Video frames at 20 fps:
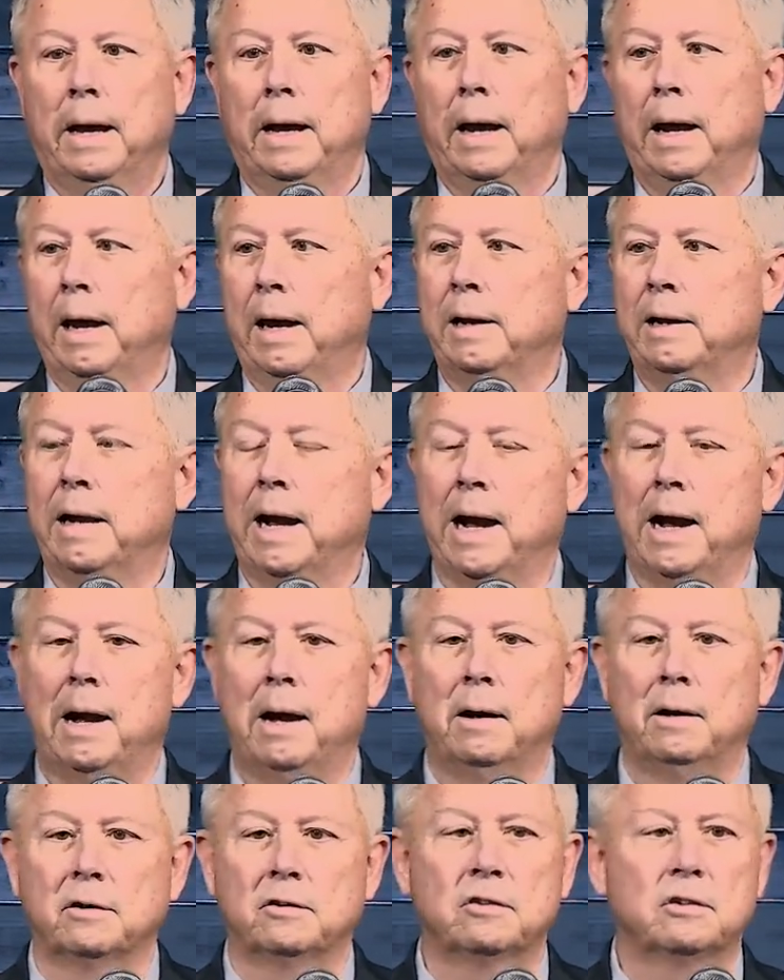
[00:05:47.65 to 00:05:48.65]
And
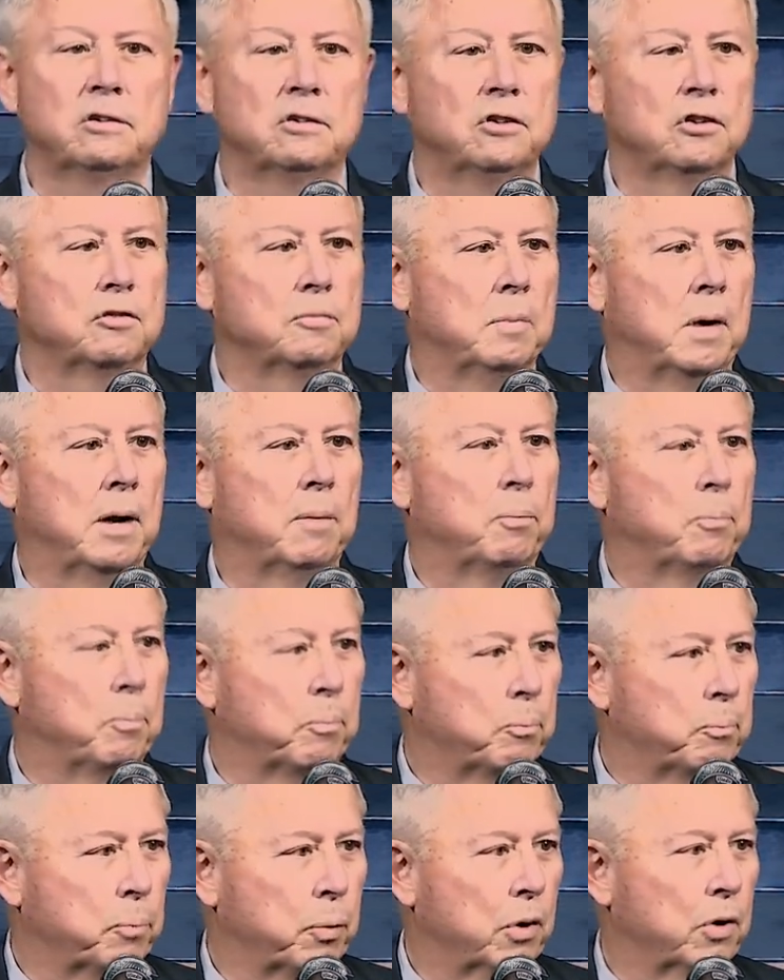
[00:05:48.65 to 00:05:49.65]
now it's just my
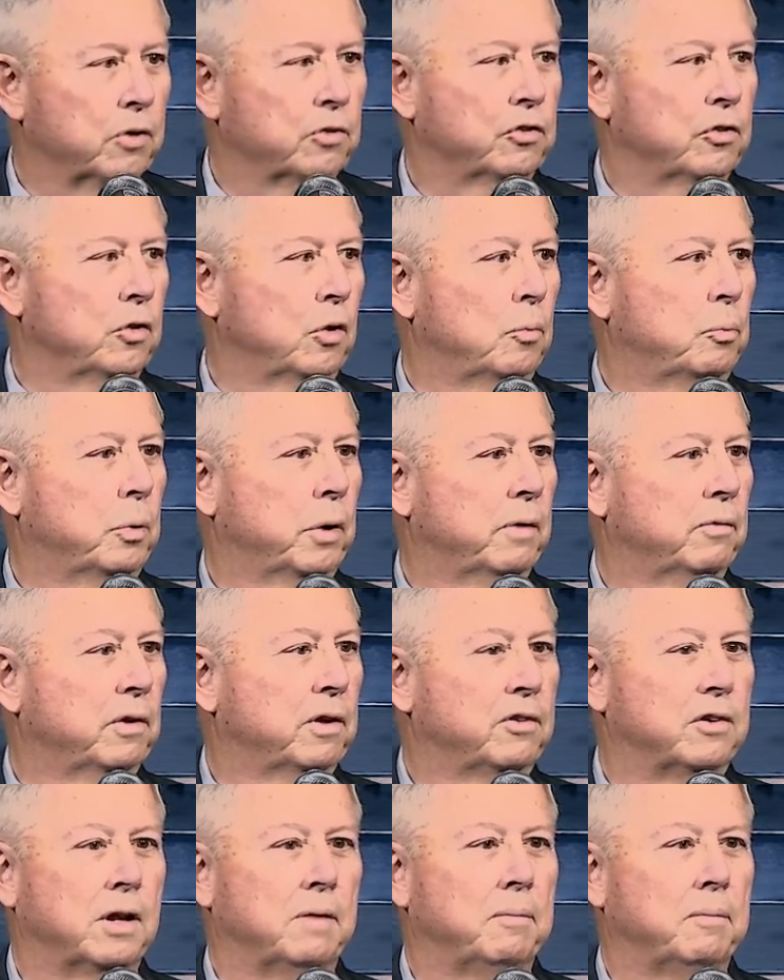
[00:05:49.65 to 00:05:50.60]
personal privilege.